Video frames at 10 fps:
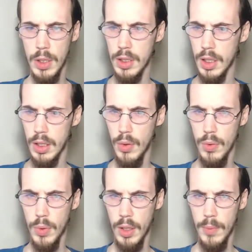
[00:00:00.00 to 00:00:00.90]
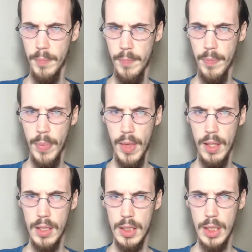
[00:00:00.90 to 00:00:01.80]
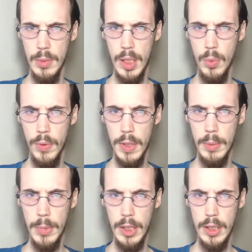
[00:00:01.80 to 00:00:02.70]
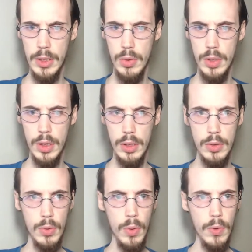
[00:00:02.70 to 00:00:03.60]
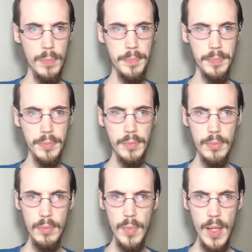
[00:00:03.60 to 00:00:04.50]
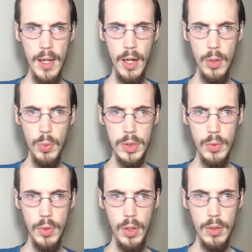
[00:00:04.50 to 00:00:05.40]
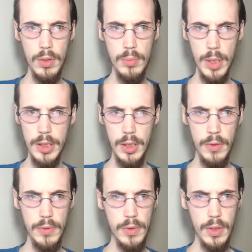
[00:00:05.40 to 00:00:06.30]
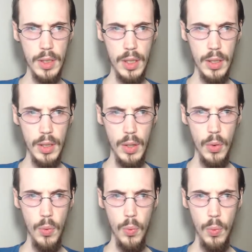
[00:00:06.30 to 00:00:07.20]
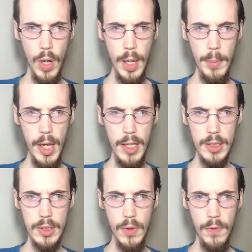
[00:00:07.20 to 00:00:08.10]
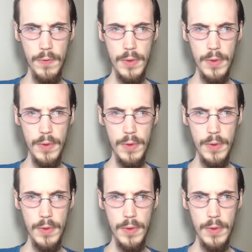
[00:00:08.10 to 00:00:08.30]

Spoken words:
me, he's like going away. Something within me is losing control. I don't know what's going on, myself. Why am I so